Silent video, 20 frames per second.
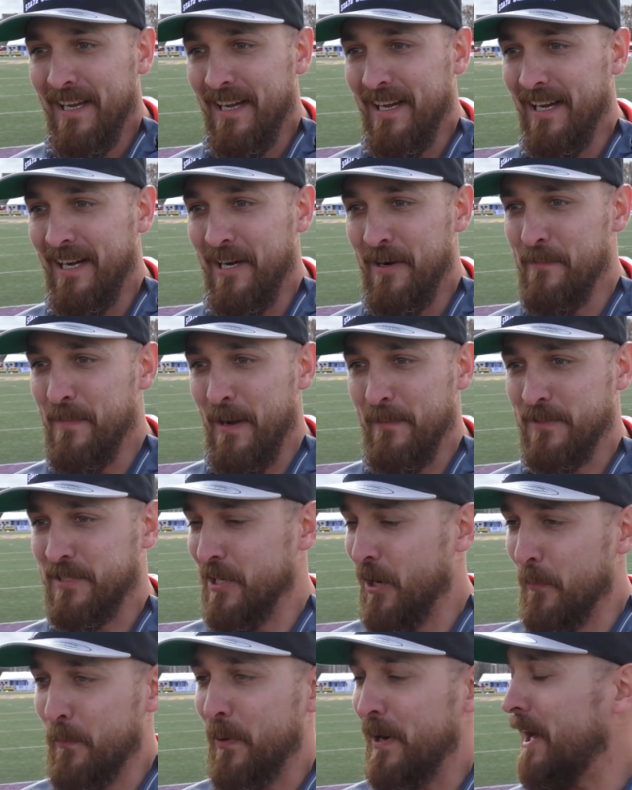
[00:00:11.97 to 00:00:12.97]
Um, I'm
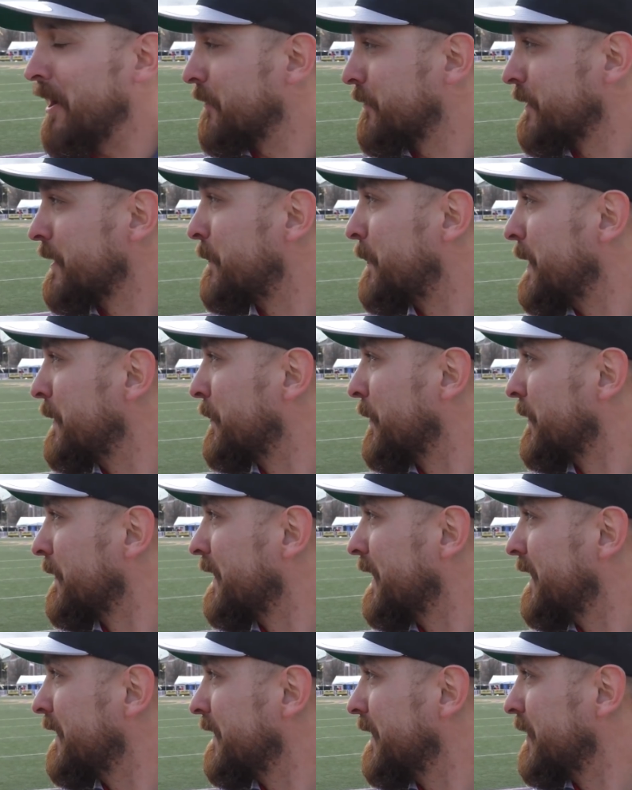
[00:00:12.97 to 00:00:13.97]
so proud for the people
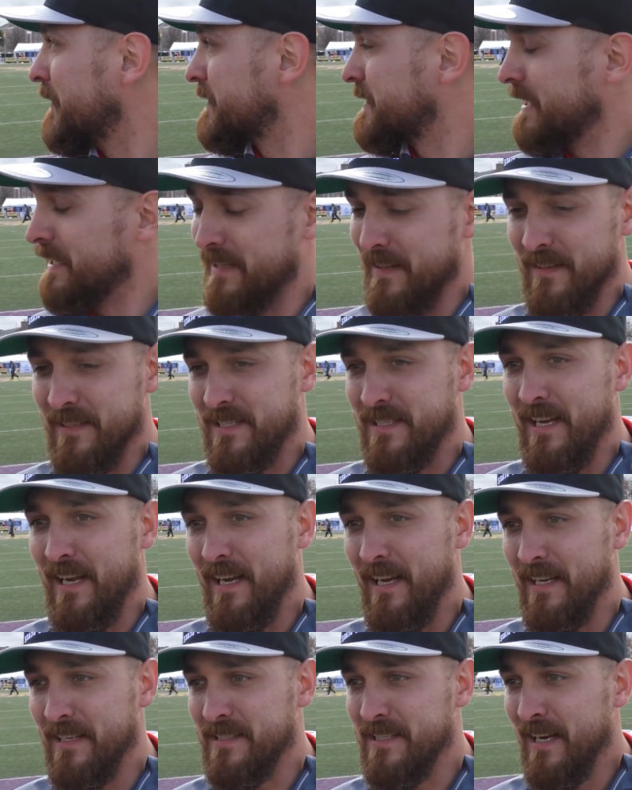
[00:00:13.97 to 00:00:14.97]
that, that, are sitting in the
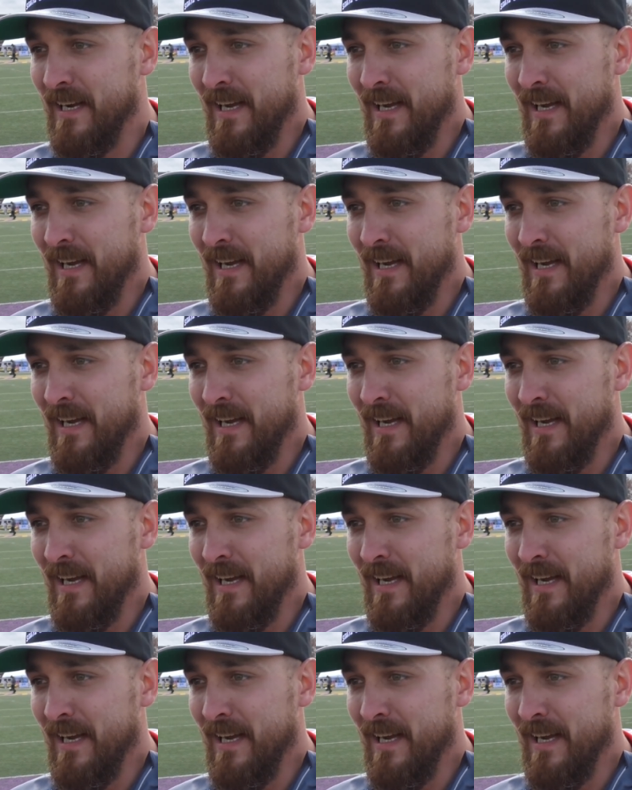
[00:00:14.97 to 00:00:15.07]
stands.